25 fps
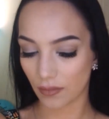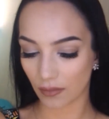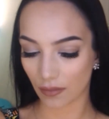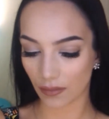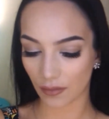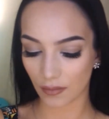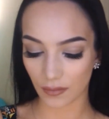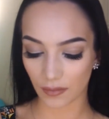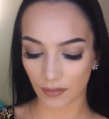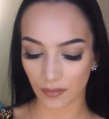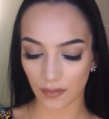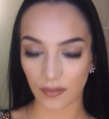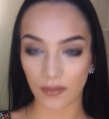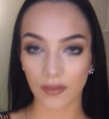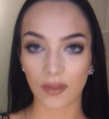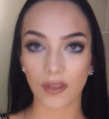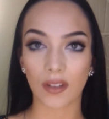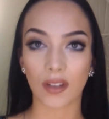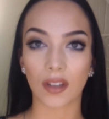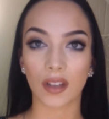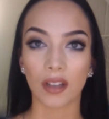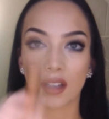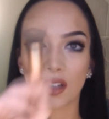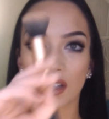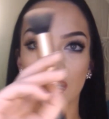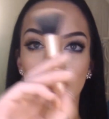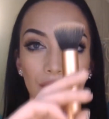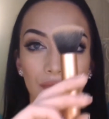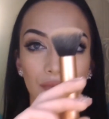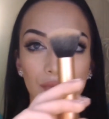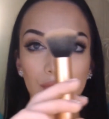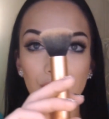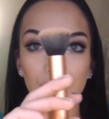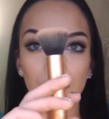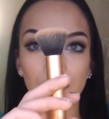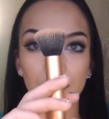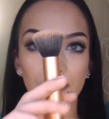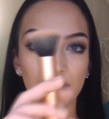Finish.
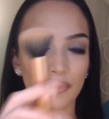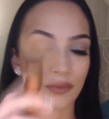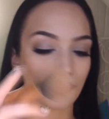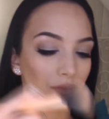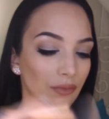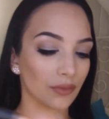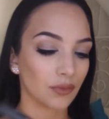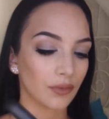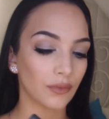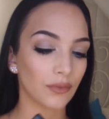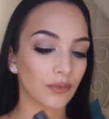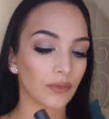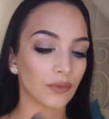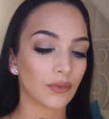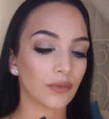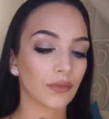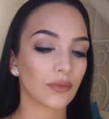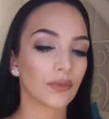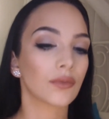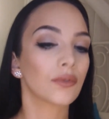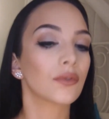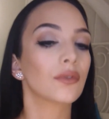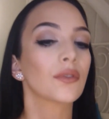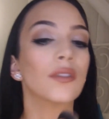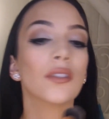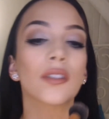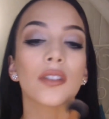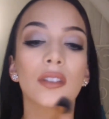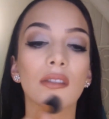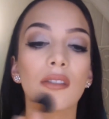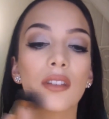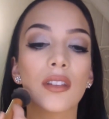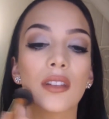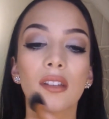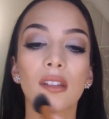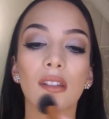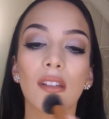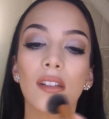If you feel you need
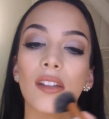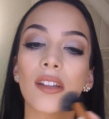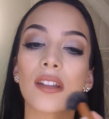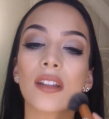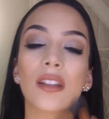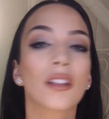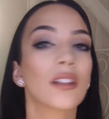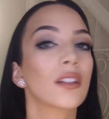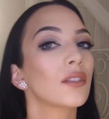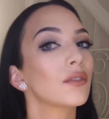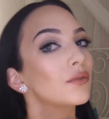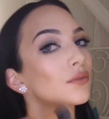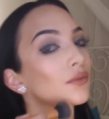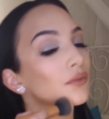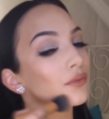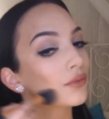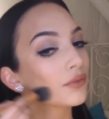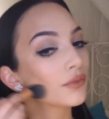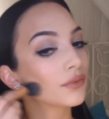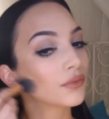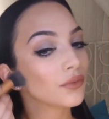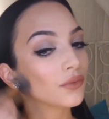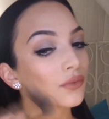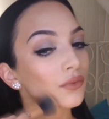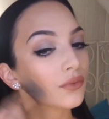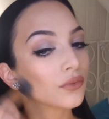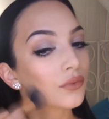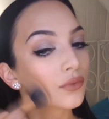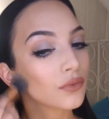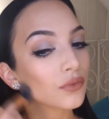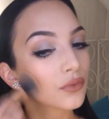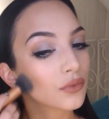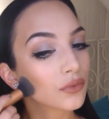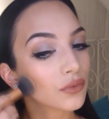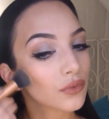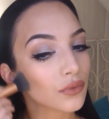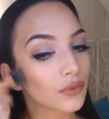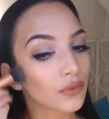any more powder, you shouldn't, because
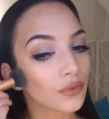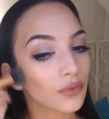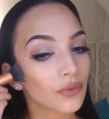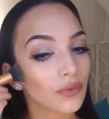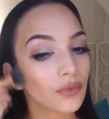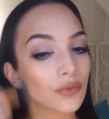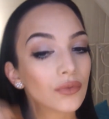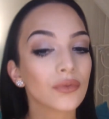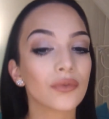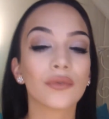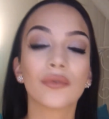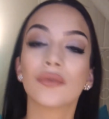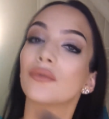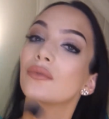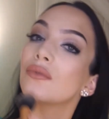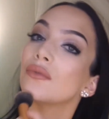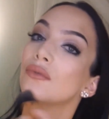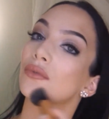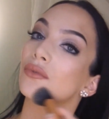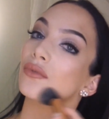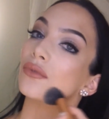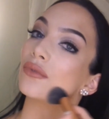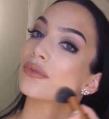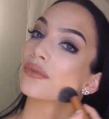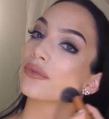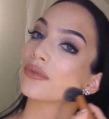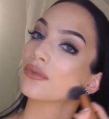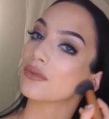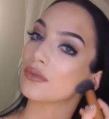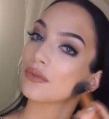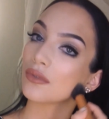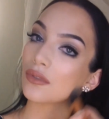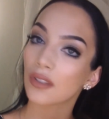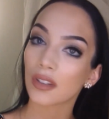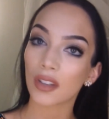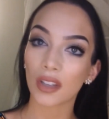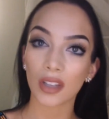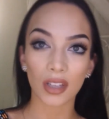you set everything
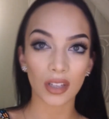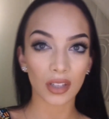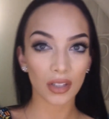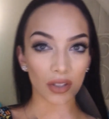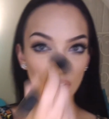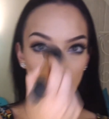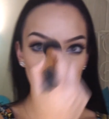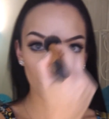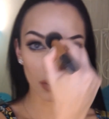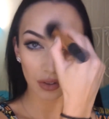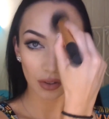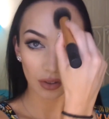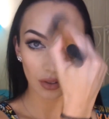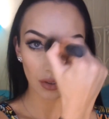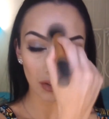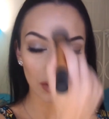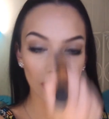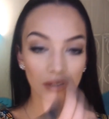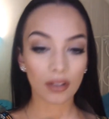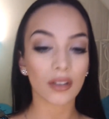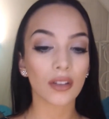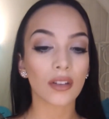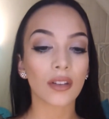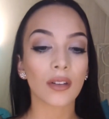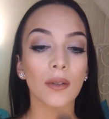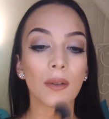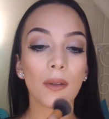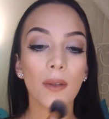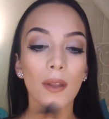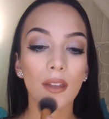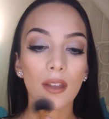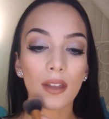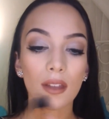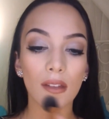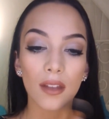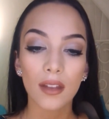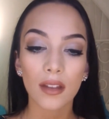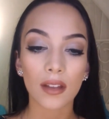already. You could just go over
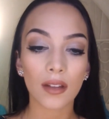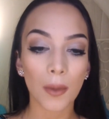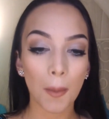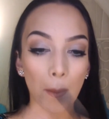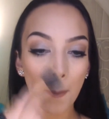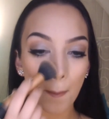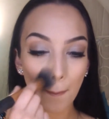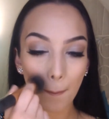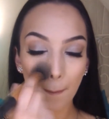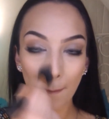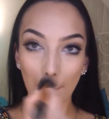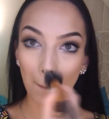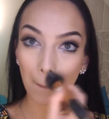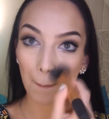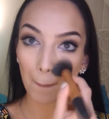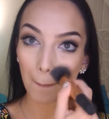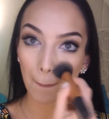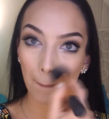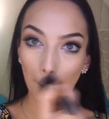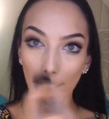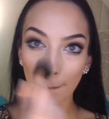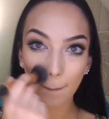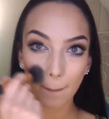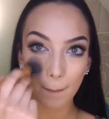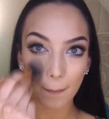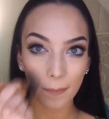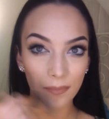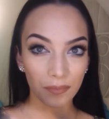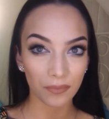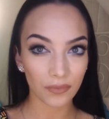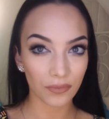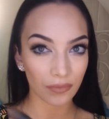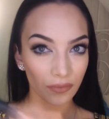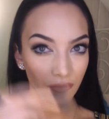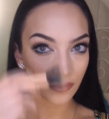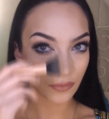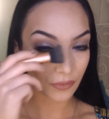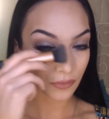the places where you get a little
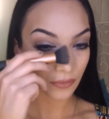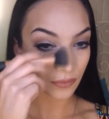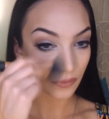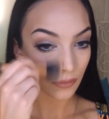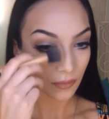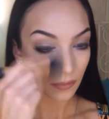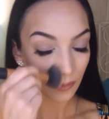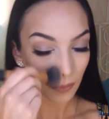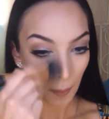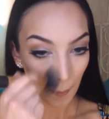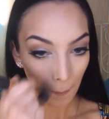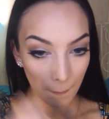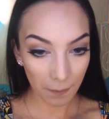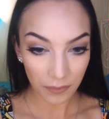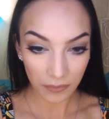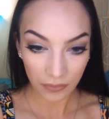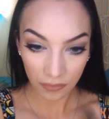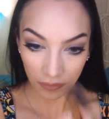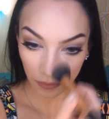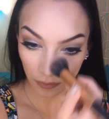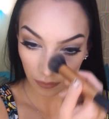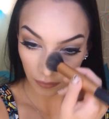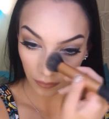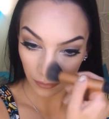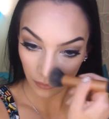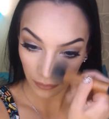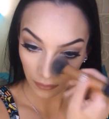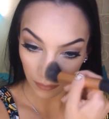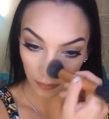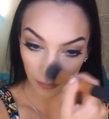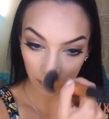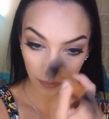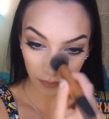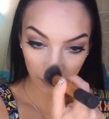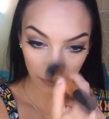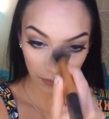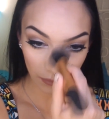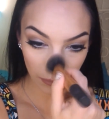bit of
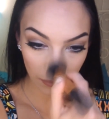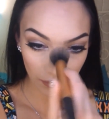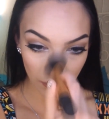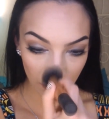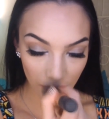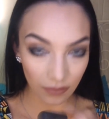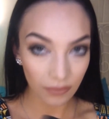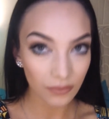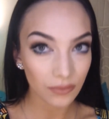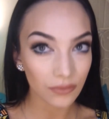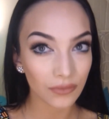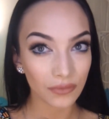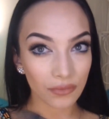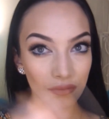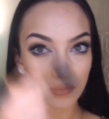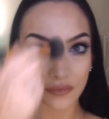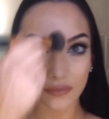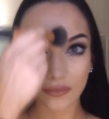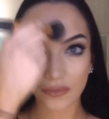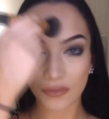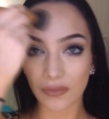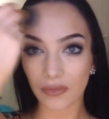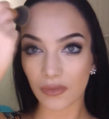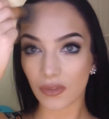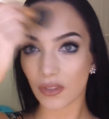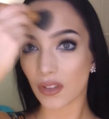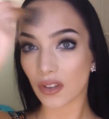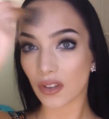oil. So maybe the